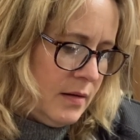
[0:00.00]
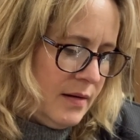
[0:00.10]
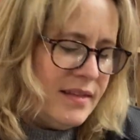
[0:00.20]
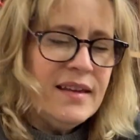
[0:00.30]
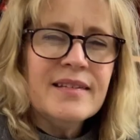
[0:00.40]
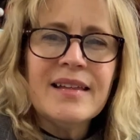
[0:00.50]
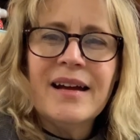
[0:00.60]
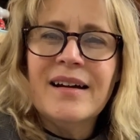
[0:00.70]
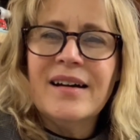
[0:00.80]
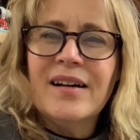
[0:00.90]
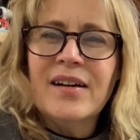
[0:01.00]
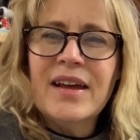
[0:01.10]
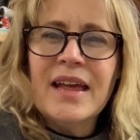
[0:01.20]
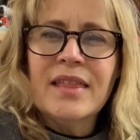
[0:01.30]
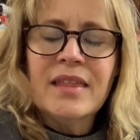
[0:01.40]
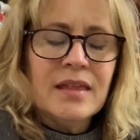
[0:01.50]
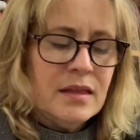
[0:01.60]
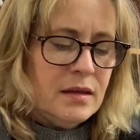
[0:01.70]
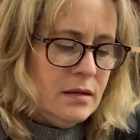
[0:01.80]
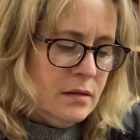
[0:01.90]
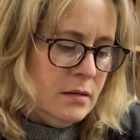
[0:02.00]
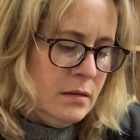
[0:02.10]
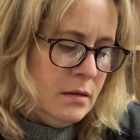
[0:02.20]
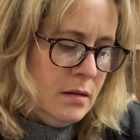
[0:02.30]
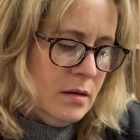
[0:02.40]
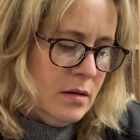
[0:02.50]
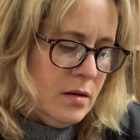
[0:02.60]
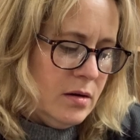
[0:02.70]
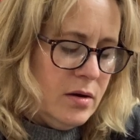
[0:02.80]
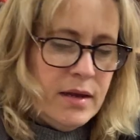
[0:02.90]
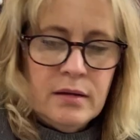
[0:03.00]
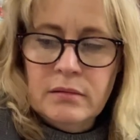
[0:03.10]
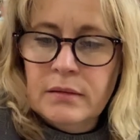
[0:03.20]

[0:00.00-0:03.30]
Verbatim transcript: I think it's that ianth. Ianth.